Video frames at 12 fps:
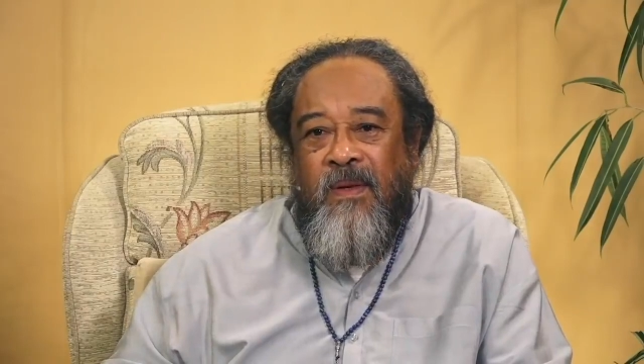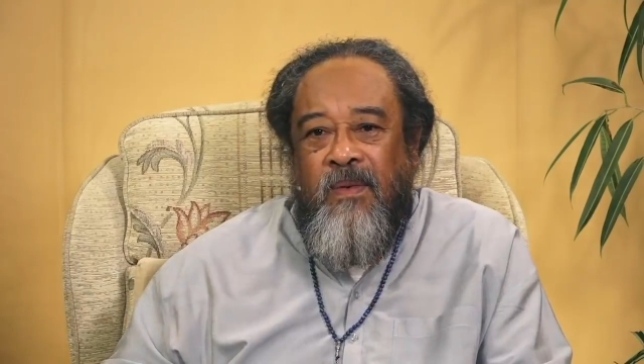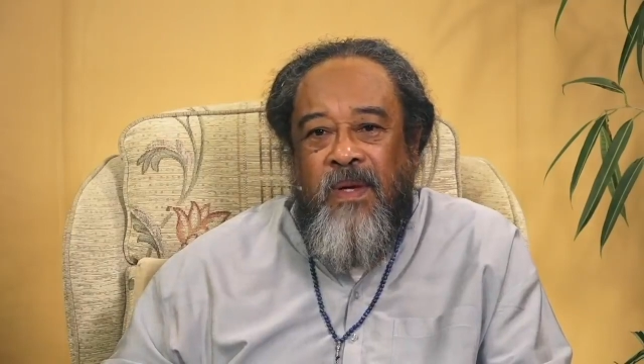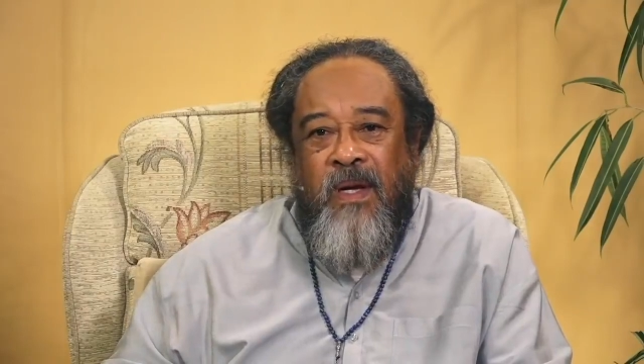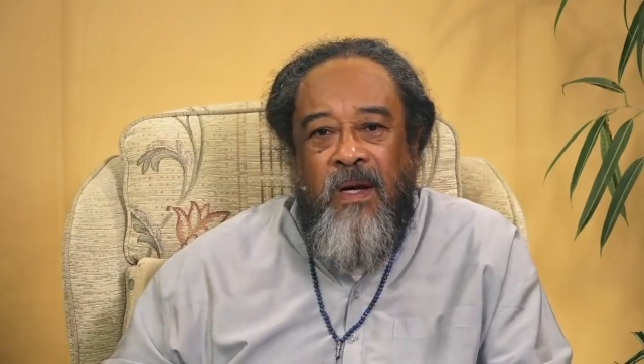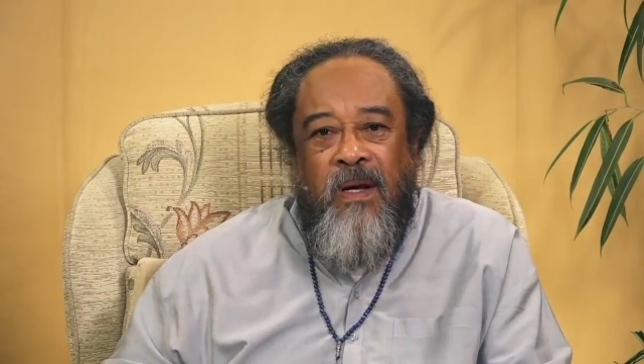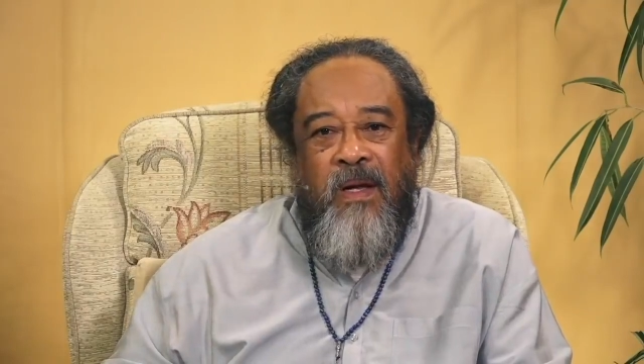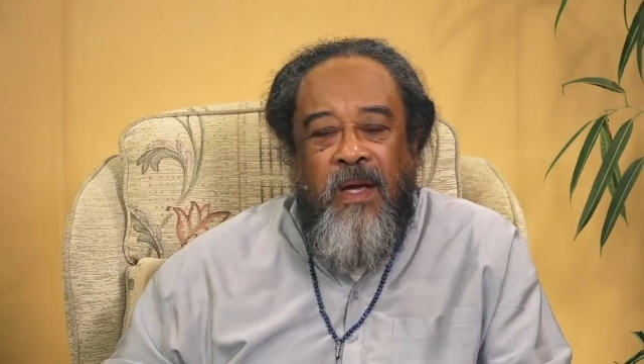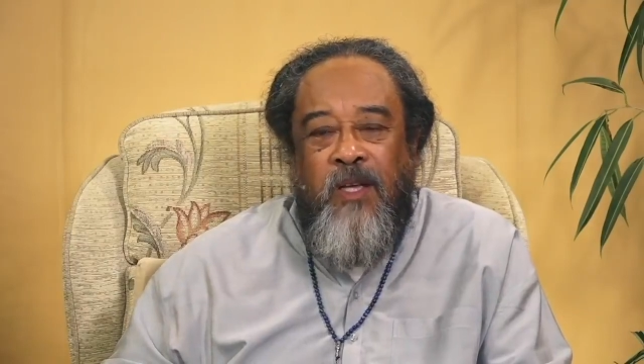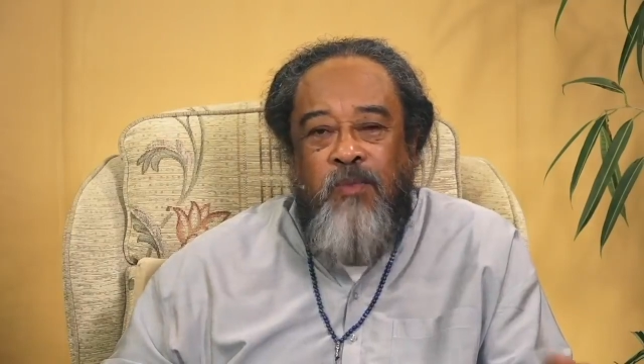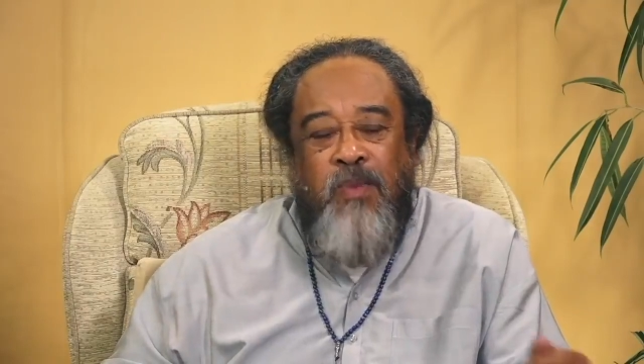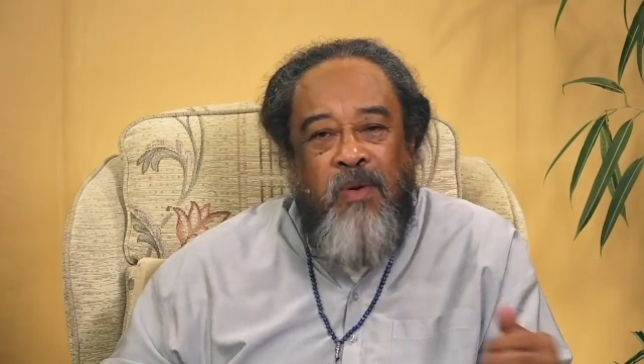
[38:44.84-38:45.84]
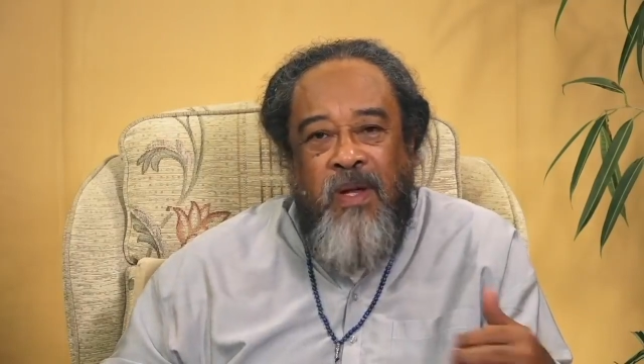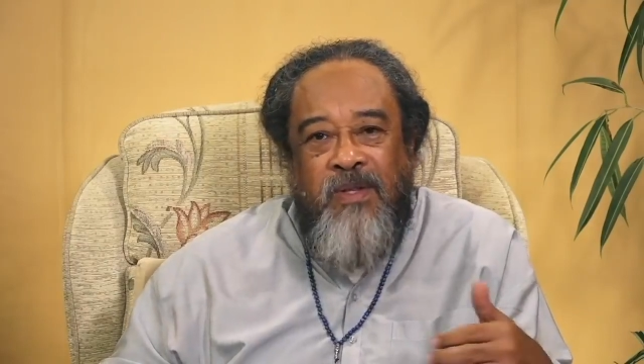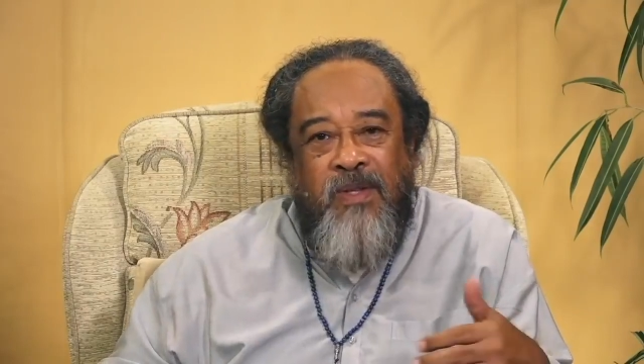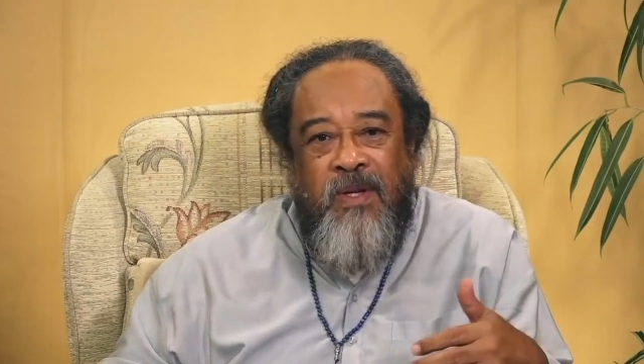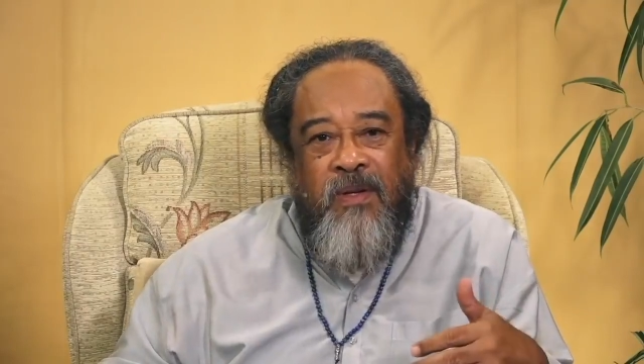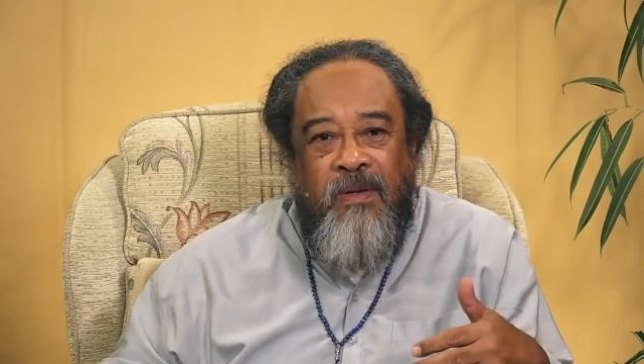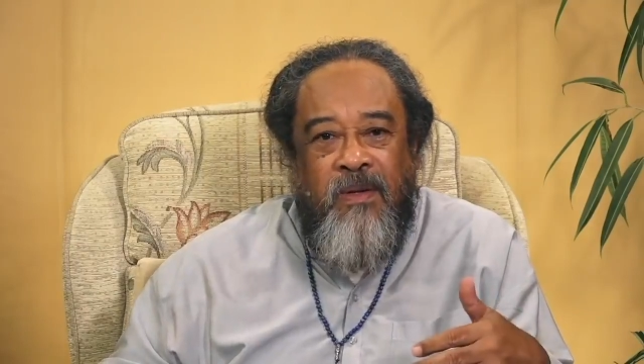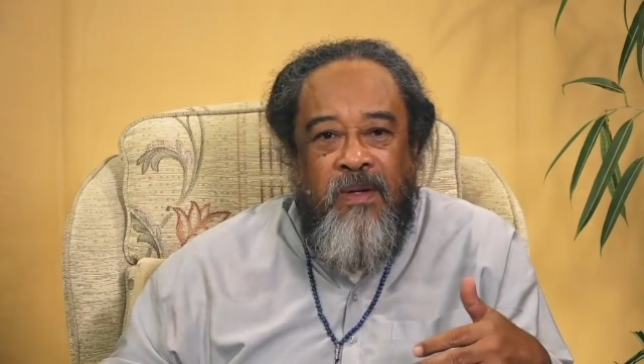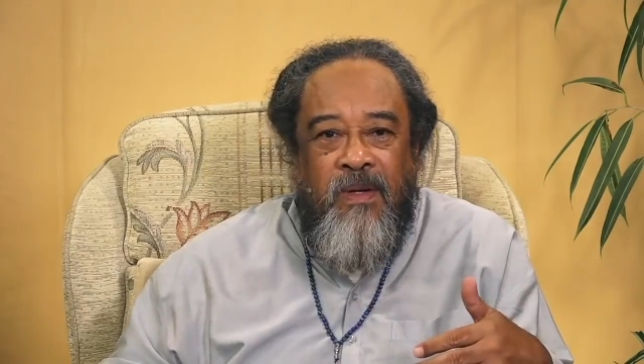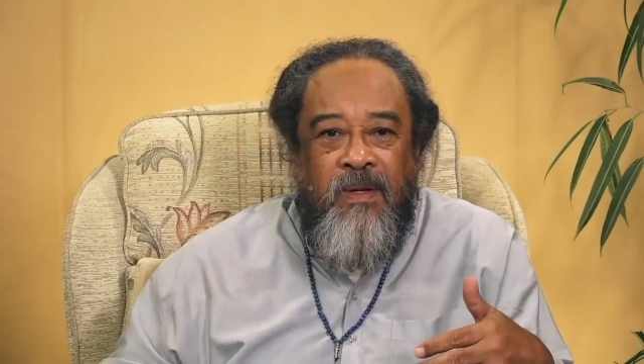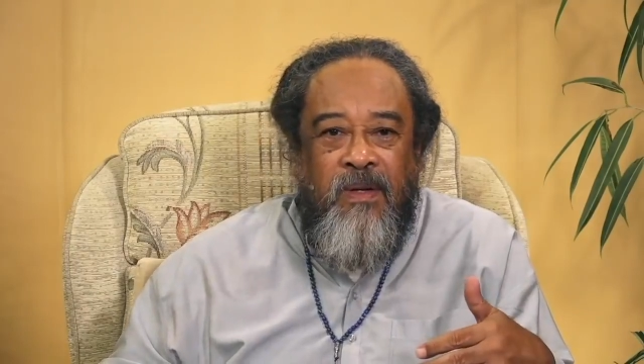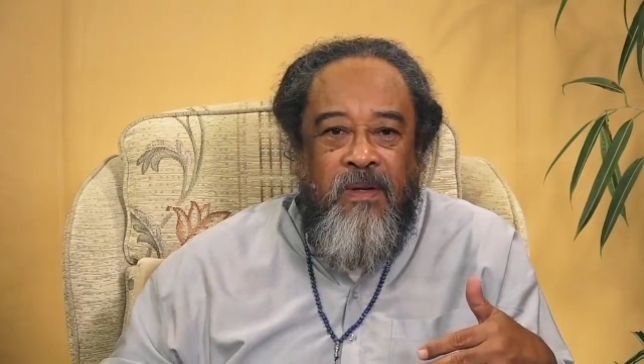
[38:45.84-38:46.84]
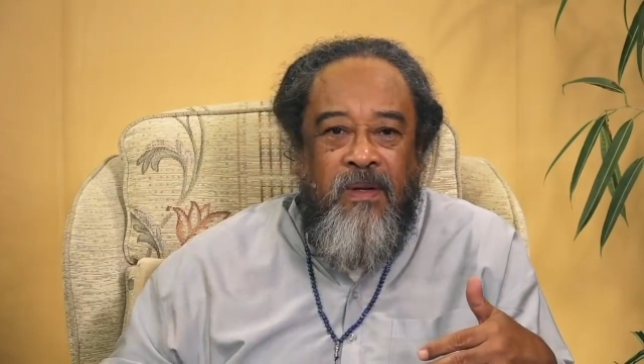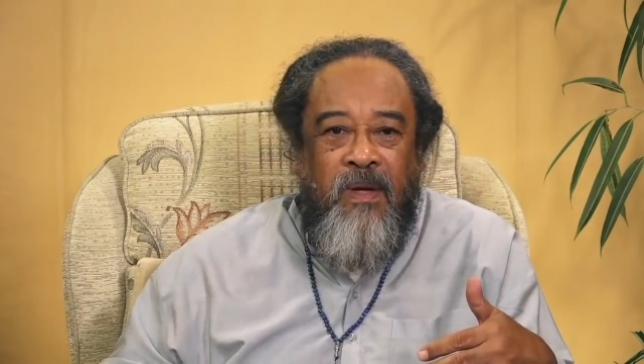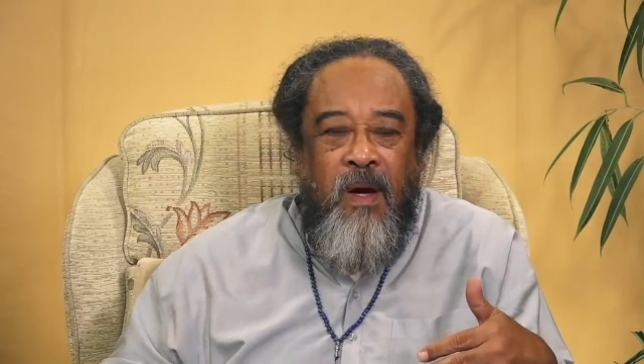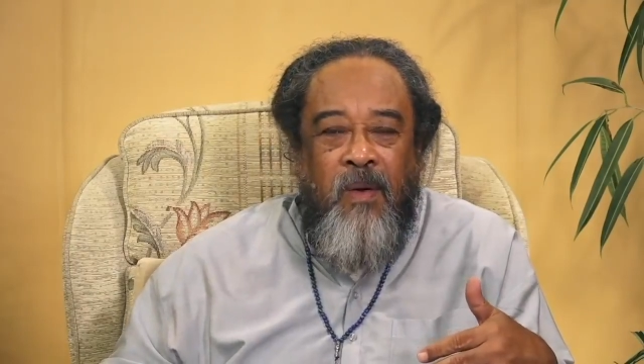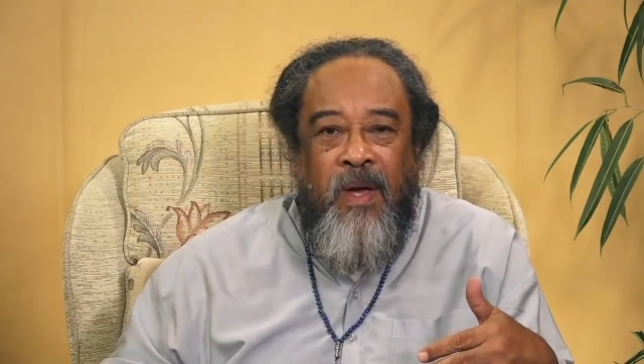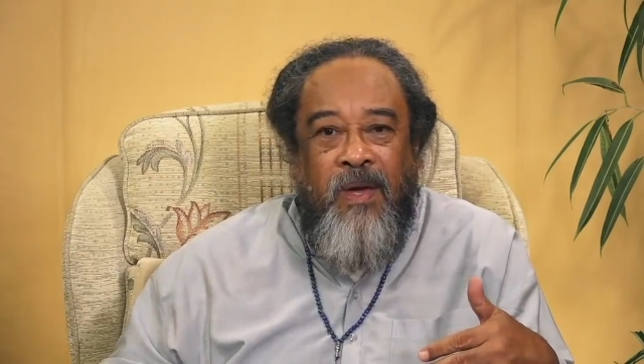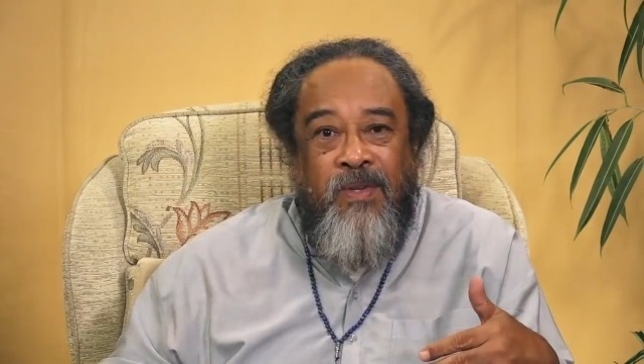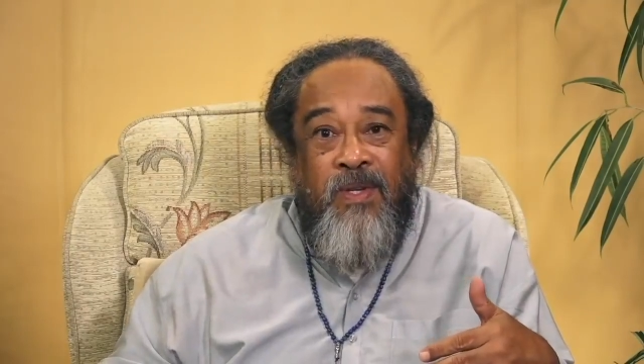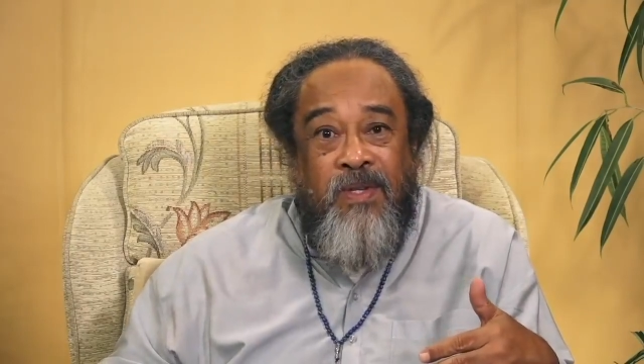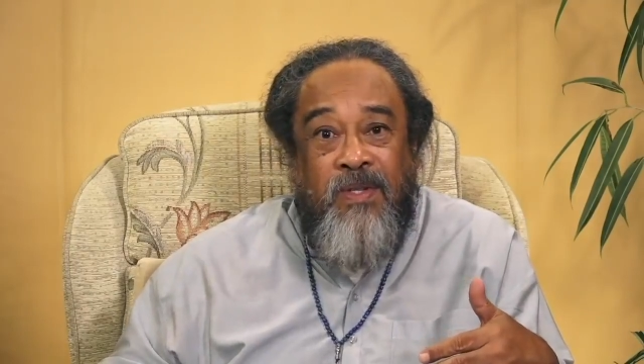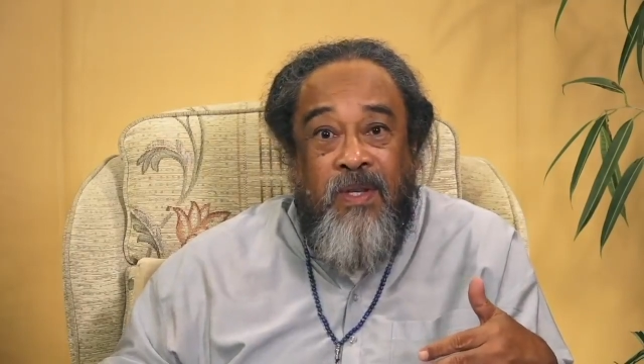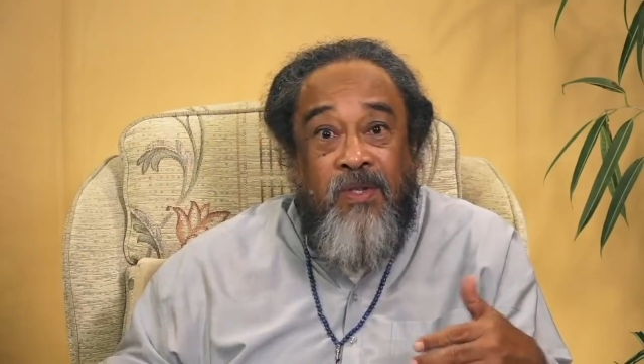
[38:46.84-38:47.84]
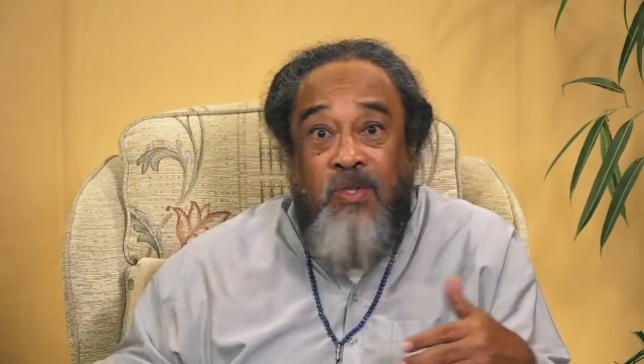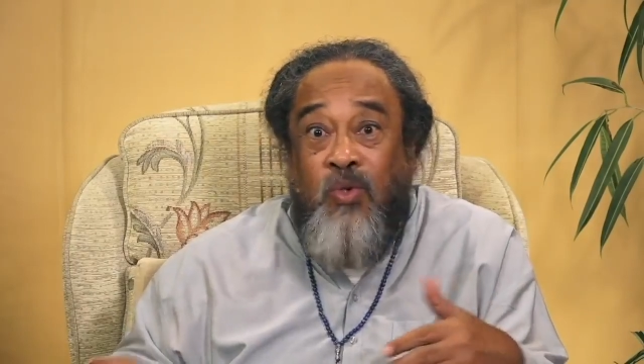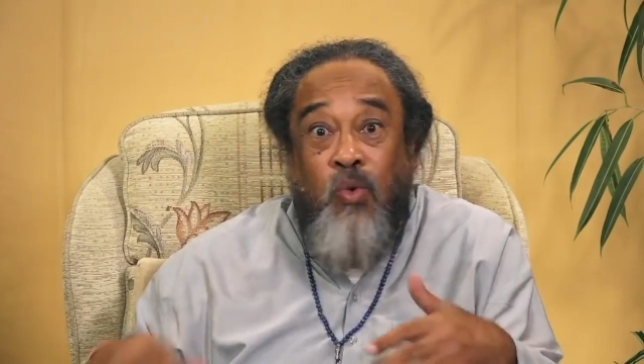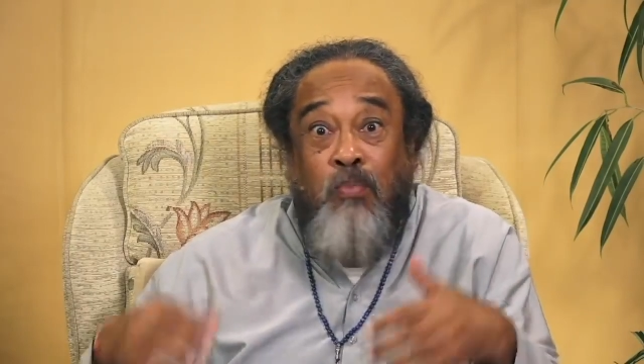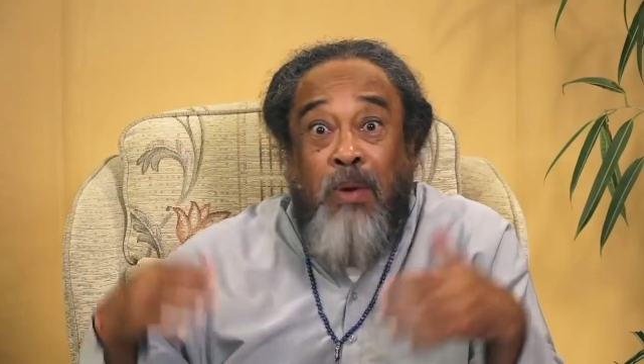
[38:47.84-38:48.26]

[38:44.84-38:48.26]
We are experiencing our existence too